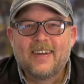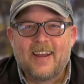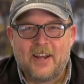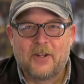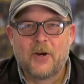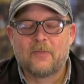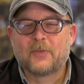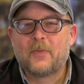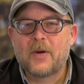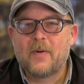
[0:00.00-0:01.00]
Andy here from
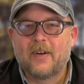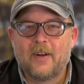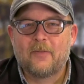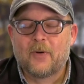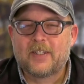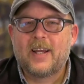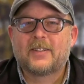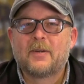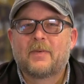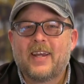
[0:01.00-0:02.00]
Smoky Mountain Knifeworks,
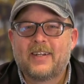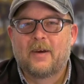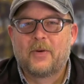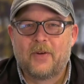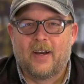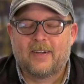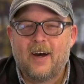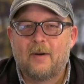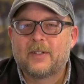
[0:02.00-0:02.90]
smkw.com.